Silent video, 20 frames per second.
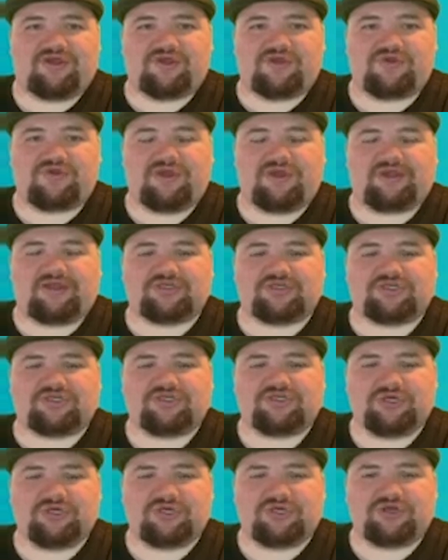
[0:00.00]
It
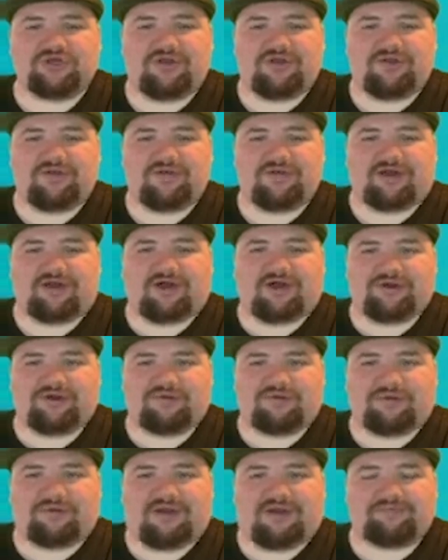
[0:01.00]
should
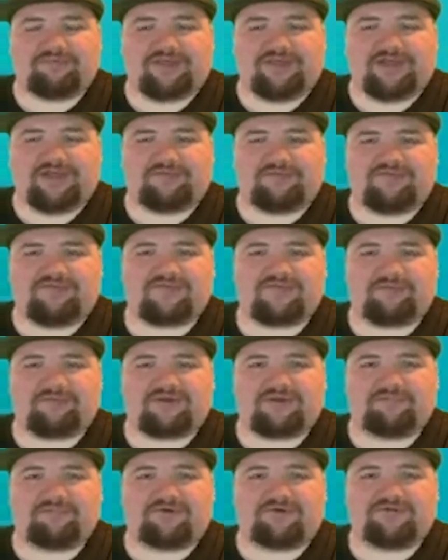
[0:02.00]
auto-populate. And when
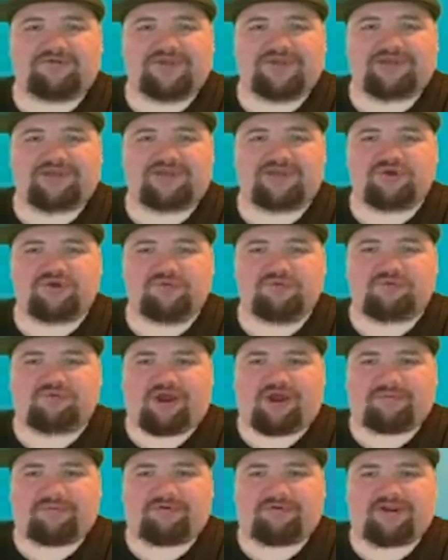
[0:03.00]
somebody builds a new
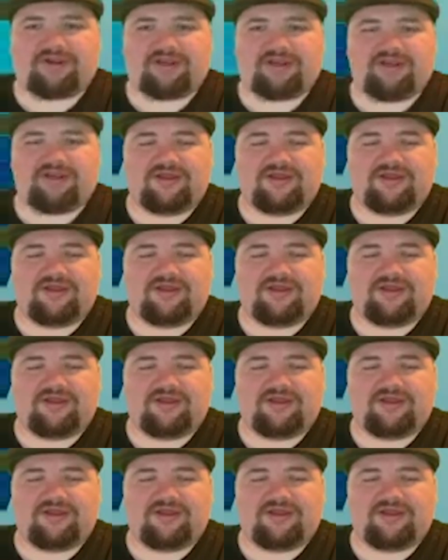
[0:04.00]
property,